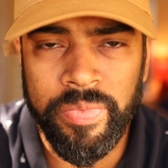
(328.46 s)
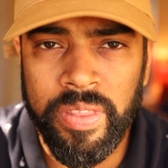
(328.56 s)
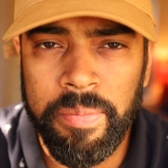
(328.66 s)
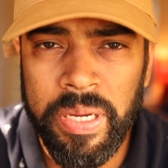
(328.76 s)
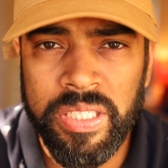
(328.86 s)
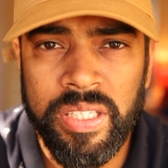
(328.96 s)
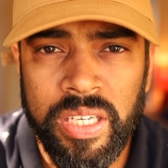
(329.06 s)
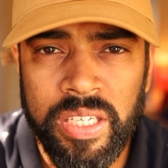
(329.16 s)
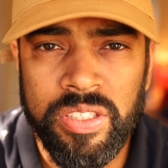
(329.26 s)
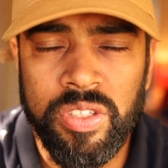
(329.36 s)
The best
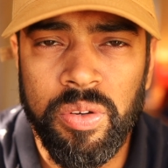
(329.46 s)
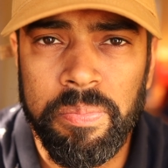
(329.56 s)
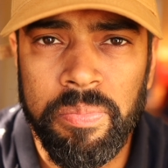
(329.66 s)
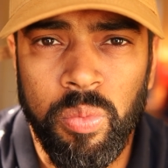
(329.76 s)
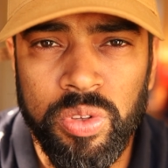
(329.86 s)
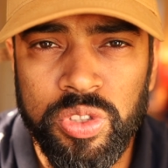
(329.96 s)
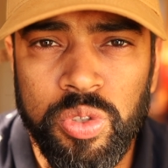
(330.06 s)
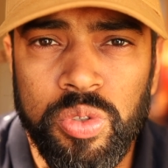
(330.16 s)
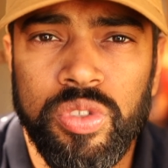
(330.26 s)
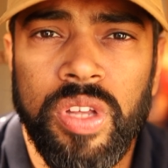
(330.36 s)
thing is, once
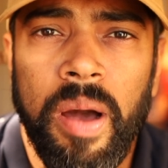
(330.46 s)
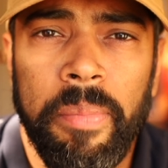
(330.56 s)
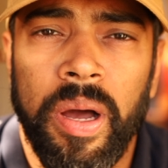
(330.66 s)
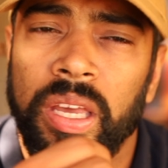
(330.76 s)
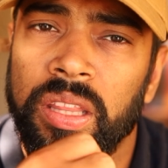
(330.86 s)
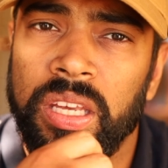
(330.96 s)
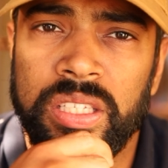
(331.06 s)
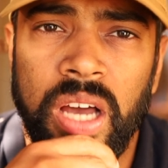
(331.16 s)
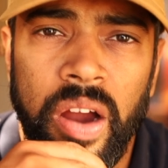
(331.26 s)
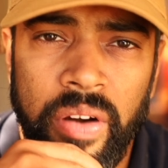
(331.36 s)
you start buying
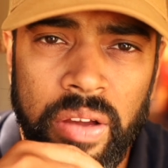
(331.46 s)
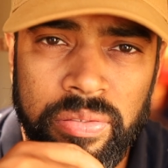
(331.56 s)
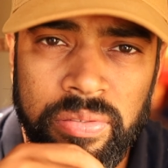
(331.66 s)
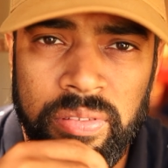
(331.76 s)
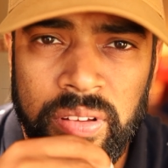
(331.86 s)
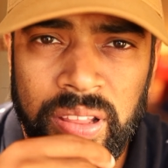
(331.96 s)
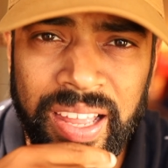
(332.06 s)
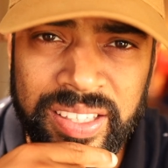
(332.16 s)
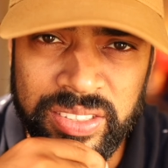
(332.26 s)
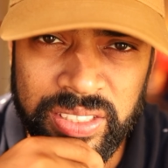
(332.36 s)
these RF
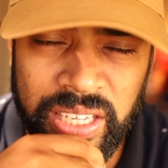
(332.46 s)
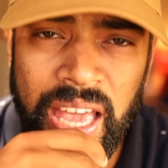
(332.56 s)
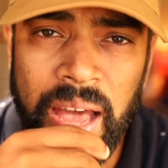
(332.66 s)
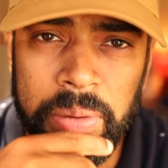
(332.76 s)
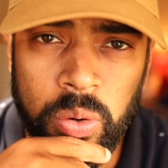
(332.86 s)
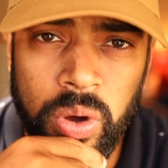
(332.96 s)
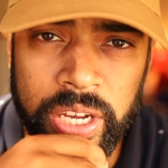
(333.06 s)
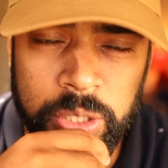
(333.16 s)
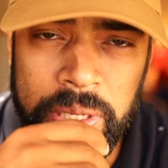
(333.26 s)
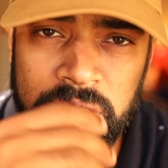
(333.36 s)
lenses, it can be quite
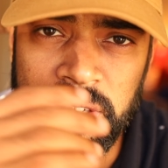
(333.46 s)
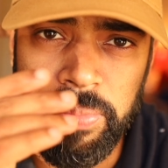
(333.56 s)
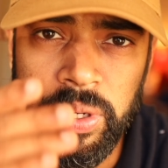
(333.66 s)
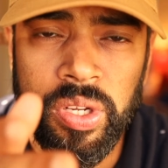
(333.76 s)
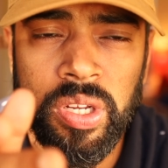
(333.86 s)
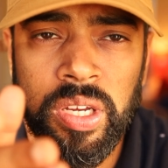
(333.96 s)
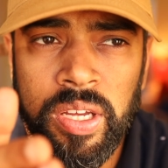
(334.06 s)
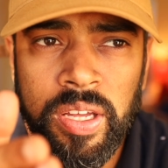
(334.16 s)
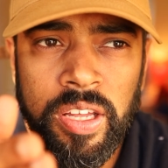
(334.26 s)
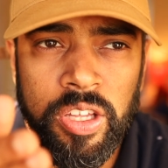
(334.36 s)
expensive, but
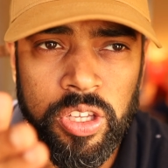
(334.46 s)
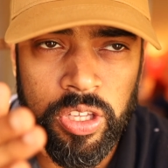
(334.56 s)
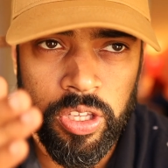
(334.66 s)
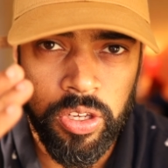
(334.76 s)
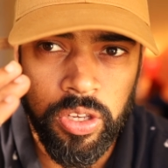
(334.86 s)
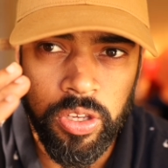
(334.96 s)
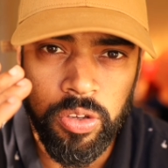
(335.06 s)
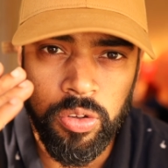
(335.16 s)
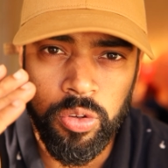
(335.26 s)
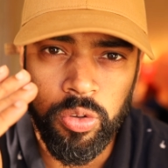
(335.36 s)

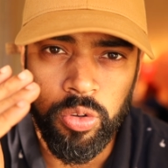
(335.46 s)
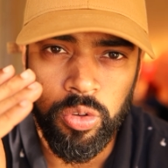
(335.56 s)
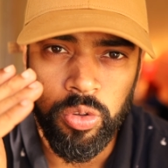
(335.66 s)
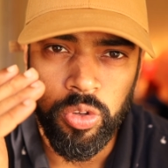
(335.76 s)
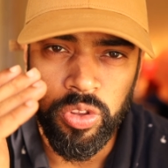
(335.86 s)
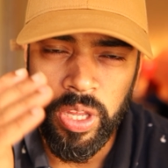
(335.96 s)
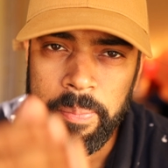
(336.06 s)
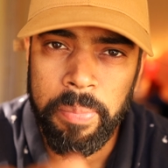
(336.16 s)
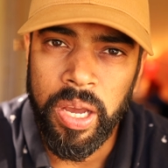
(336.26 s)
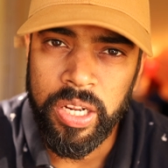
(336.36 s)
you're
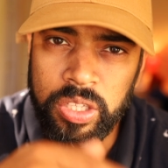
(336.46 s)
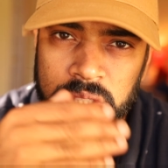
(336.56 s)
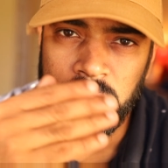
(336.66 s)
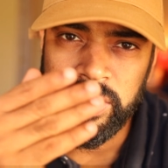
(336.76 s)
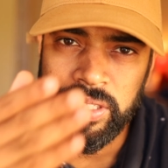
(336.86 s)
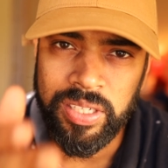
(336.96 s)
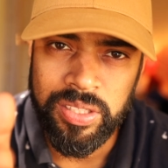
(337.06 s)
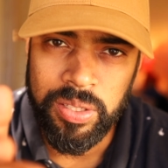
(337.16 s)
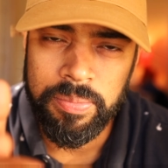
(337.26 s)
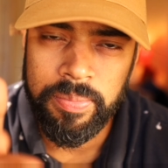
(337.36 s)
then buying into that
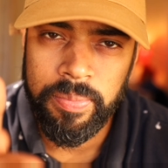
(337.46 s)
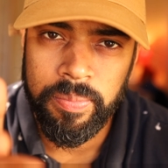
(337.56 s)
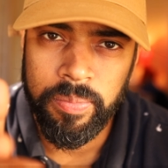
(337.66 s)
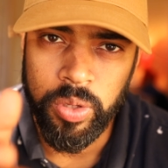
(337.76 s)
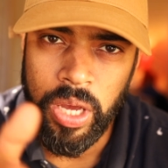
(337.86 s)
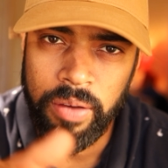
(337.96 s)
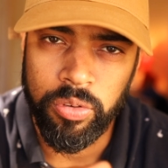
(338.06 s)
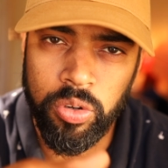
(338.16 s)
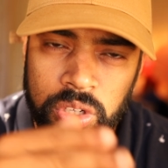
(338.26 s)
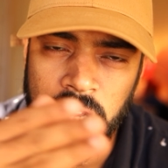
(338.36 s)
system. You
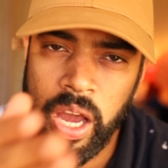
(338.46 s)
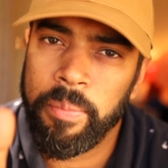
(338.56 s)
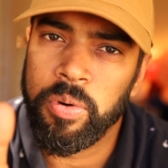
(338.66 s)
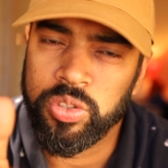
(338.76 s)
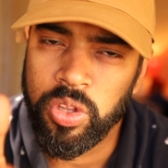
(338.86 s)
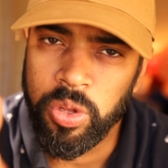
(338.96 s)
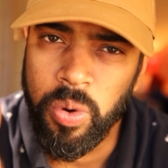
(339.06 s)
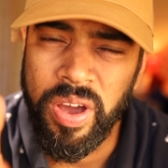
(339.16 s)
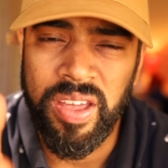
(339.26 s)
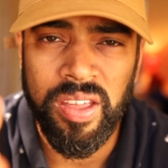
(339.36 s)
have good cameras on the
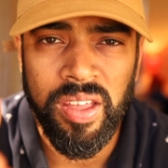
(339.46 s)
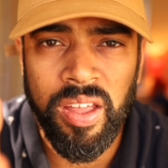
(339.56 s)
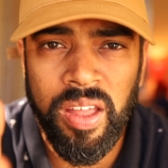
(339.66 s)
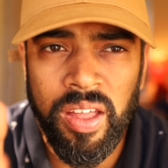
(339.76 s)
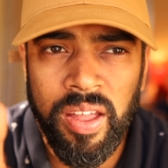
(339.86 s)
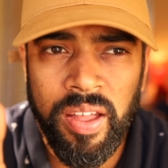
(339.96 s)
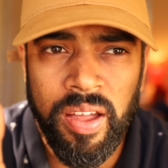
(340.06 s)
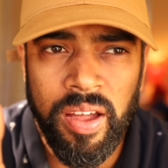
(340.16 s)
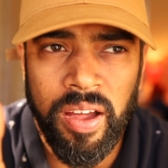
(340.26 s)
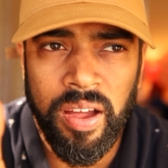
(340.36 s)
way.
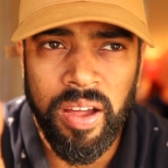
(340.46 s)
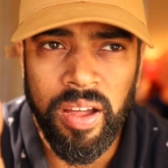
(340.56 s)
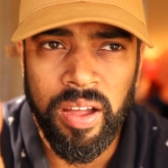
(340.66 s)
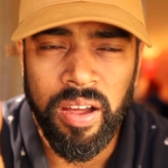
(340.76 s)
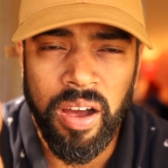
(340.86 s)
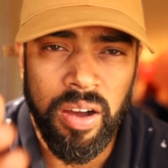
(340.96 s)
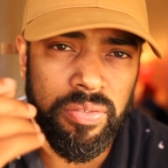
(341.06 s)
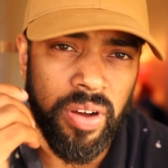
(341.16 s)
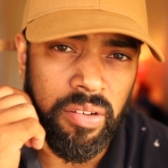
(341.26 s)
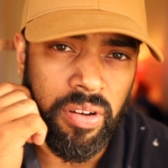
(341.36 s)

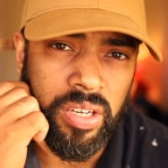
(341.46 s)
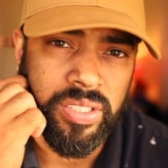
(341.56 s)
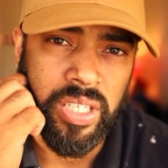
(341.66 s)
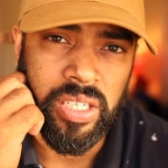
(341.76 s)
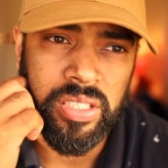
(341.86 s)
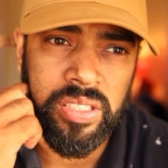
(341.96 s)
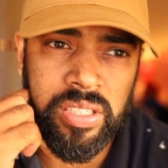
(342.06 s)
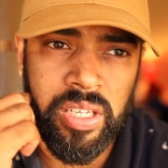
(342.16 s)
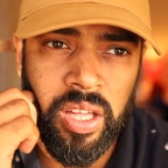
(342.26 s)
R5, R6,